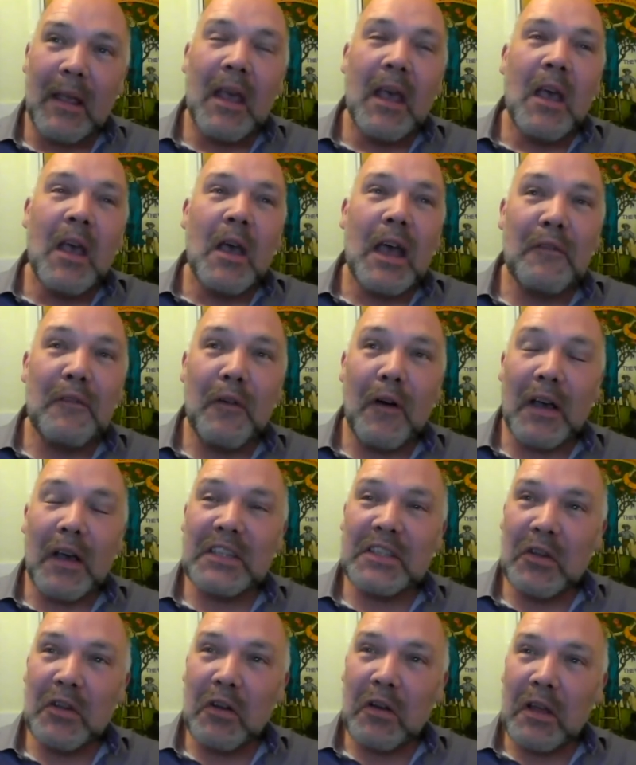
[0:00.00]

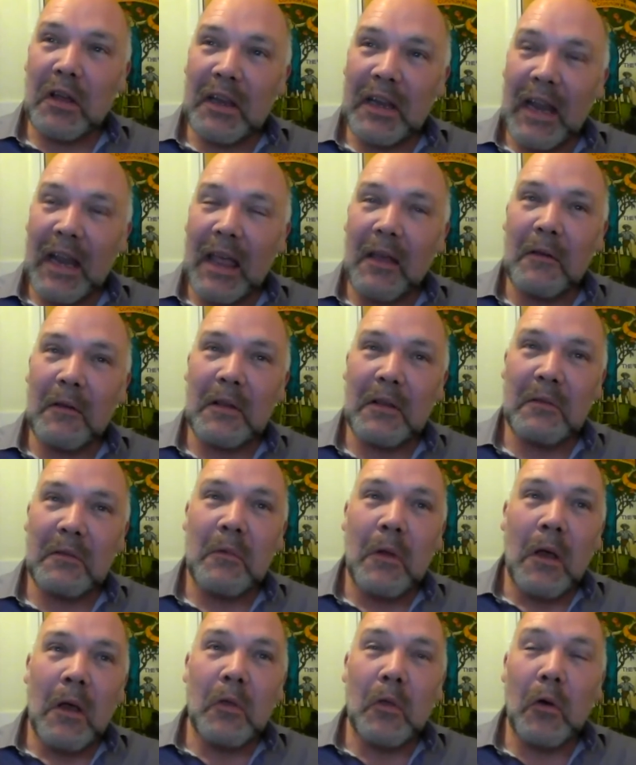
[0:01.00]
advice, not
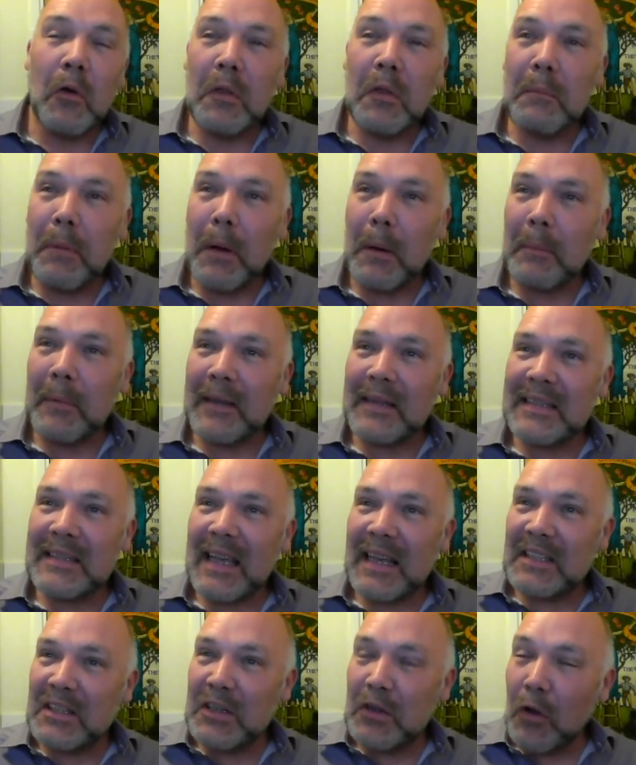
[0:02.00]
on the public
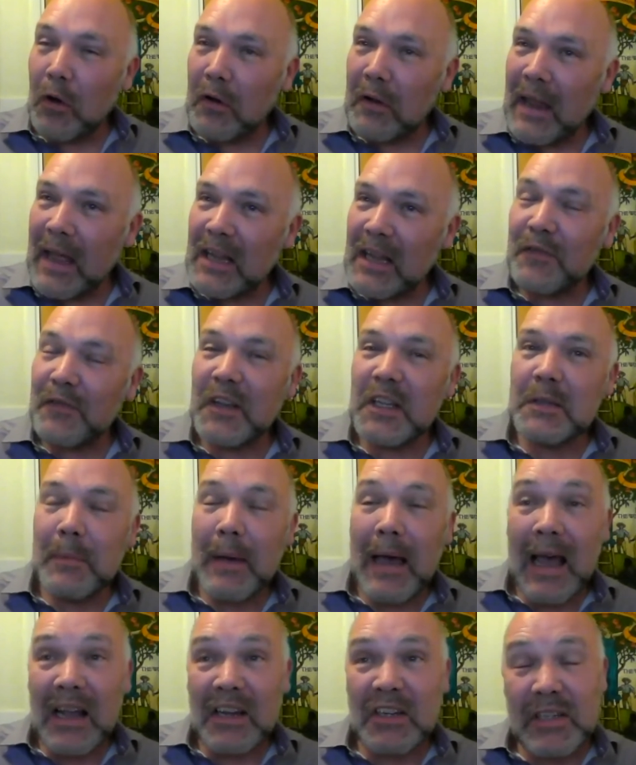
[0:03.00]
sector, not on hedge funds, but
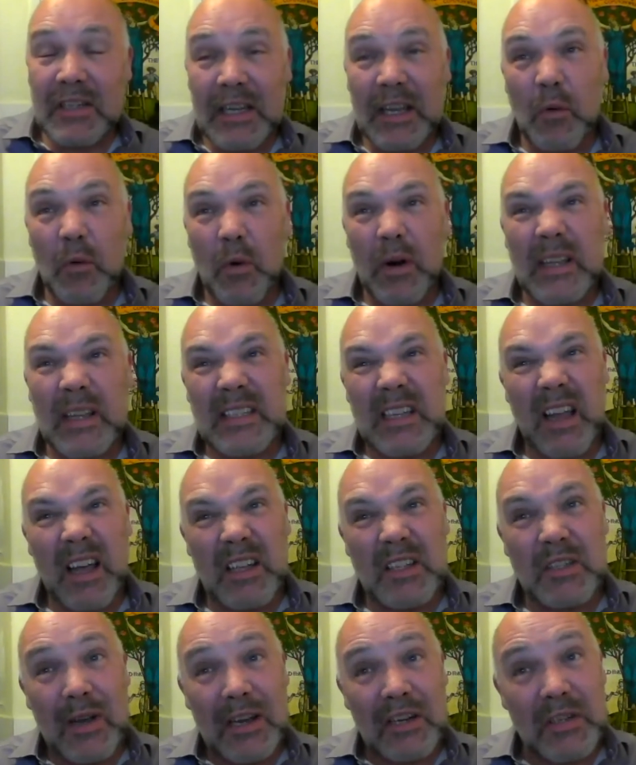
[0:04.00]
actually on what it's like
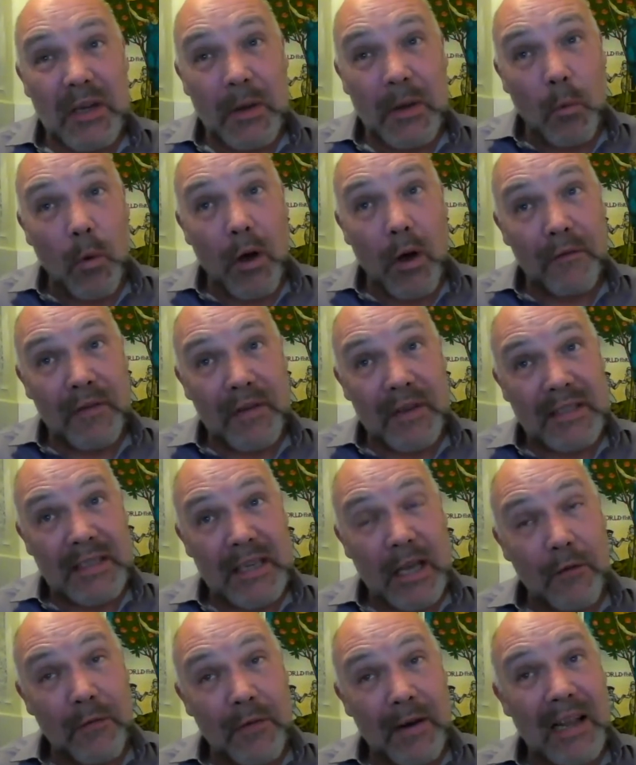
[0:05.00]
to actually work for
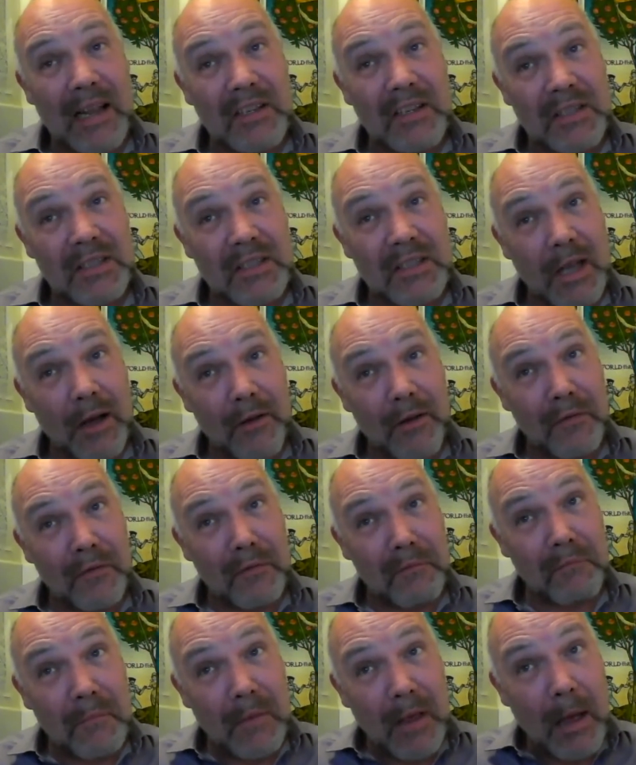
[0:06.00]
yourself and actually start
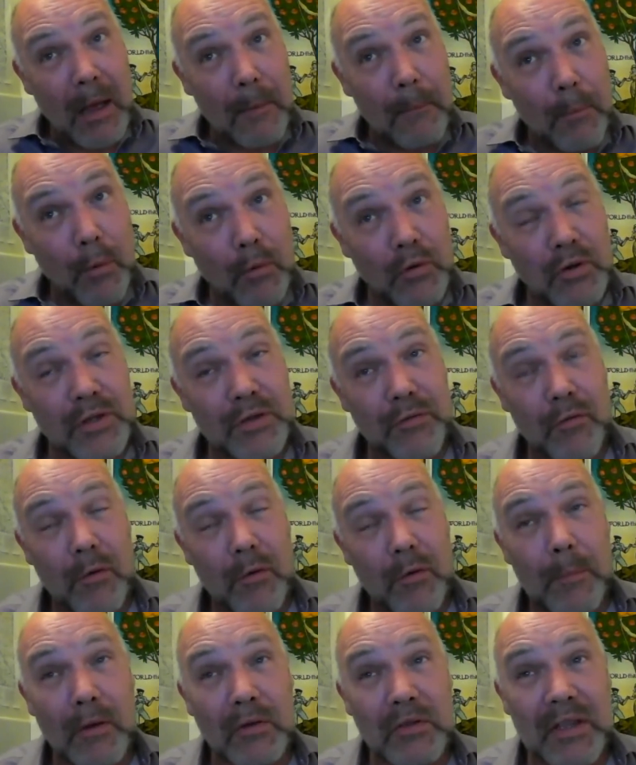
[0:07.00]
and push through
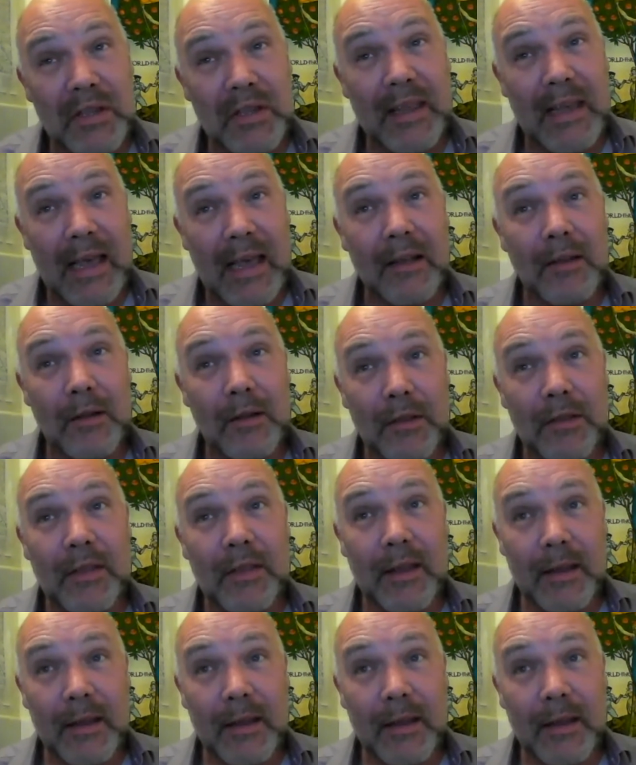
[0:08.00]
and build something out of nothing.